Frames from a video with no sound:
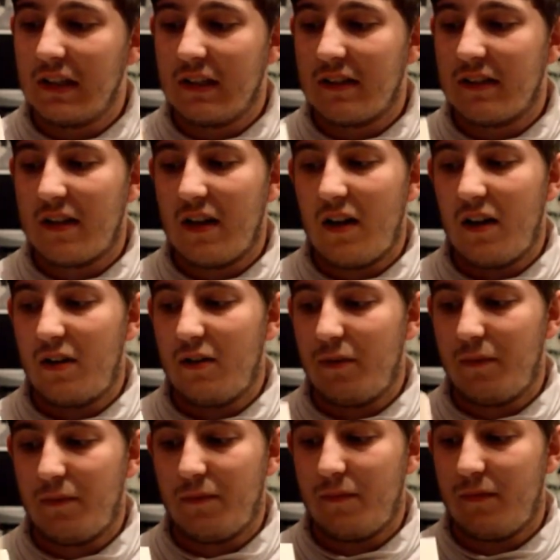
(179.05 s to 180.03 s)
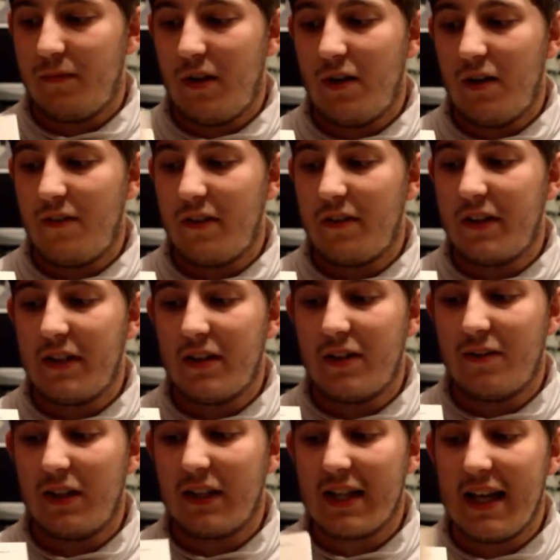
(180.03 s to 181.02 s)
So very
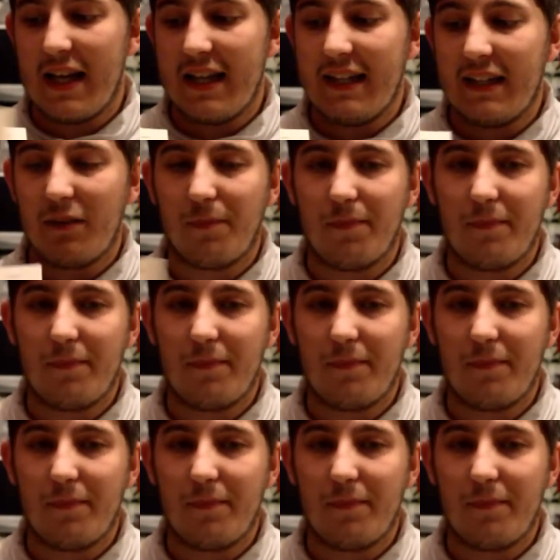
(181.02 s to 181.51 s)
useful again.